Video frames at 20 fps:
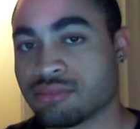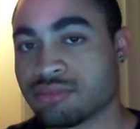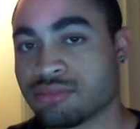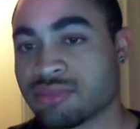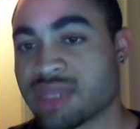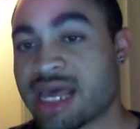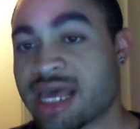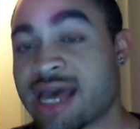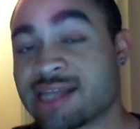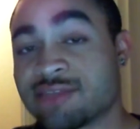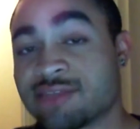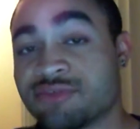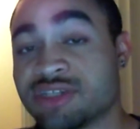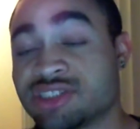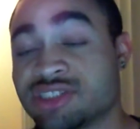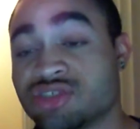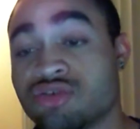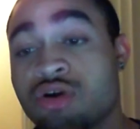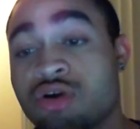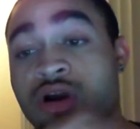
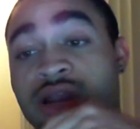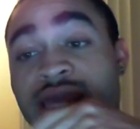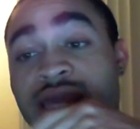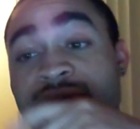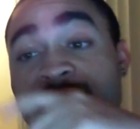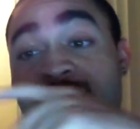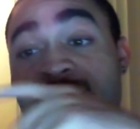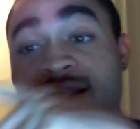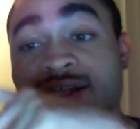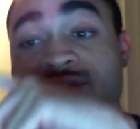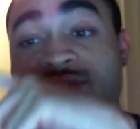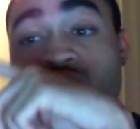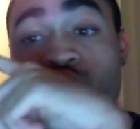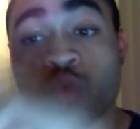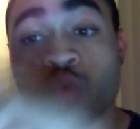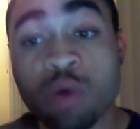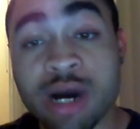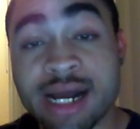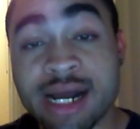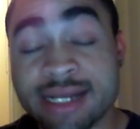Activision, you already hit us
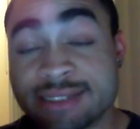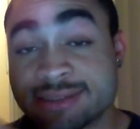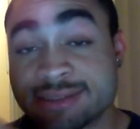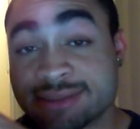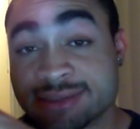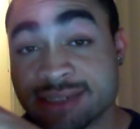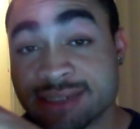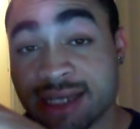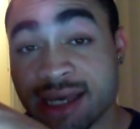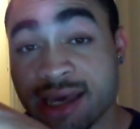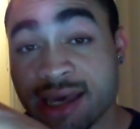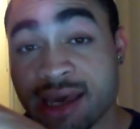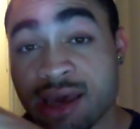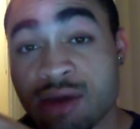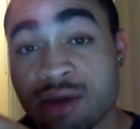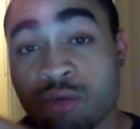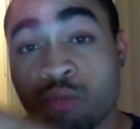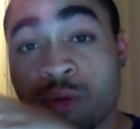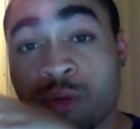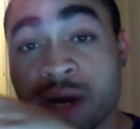once
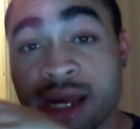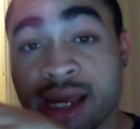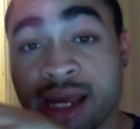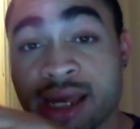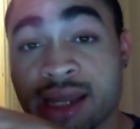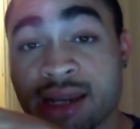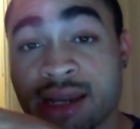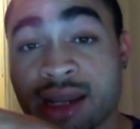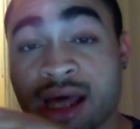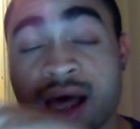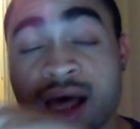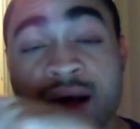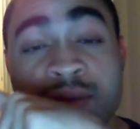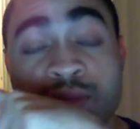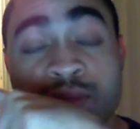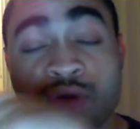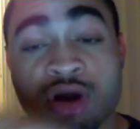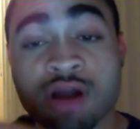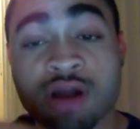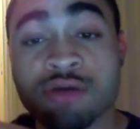when
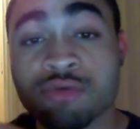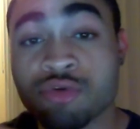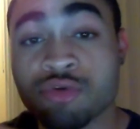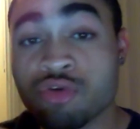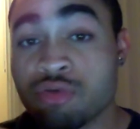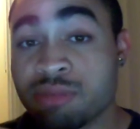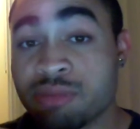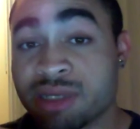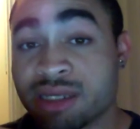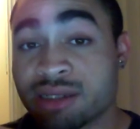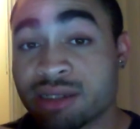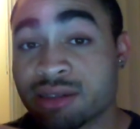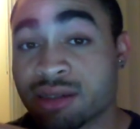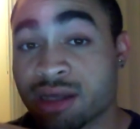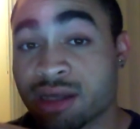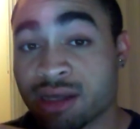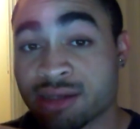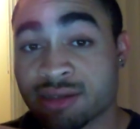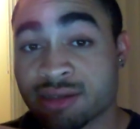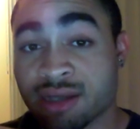Mark Rubin,
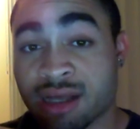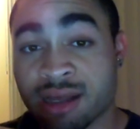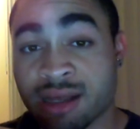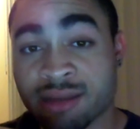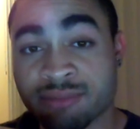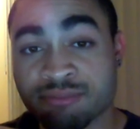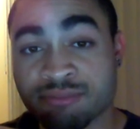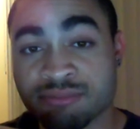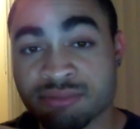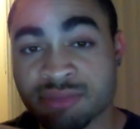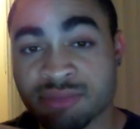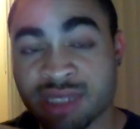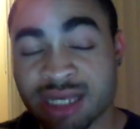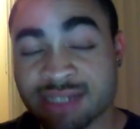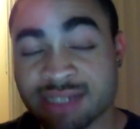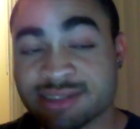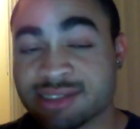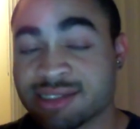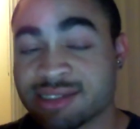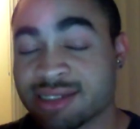I, I'm
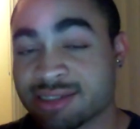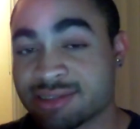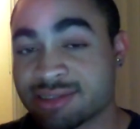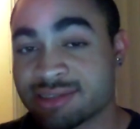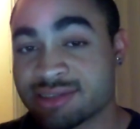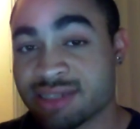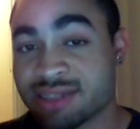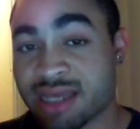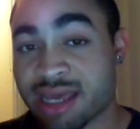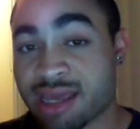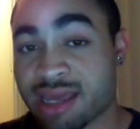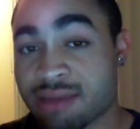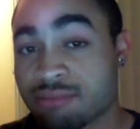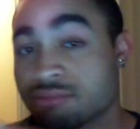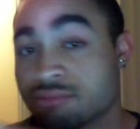guessing that's his name,